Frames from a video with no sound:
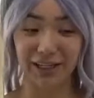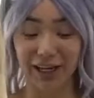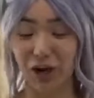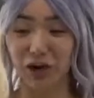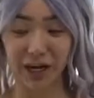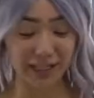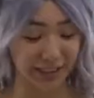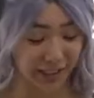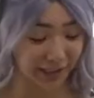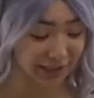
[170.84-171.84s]
then get all
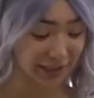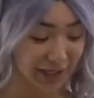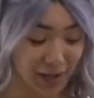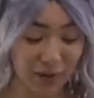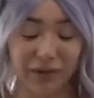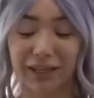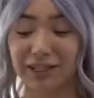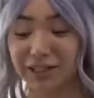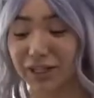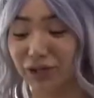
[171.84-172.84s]
crazy. But like
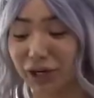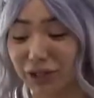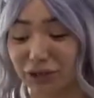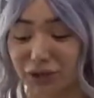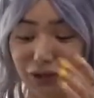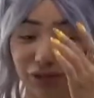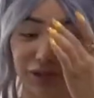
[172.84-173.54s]
these are like tried and true.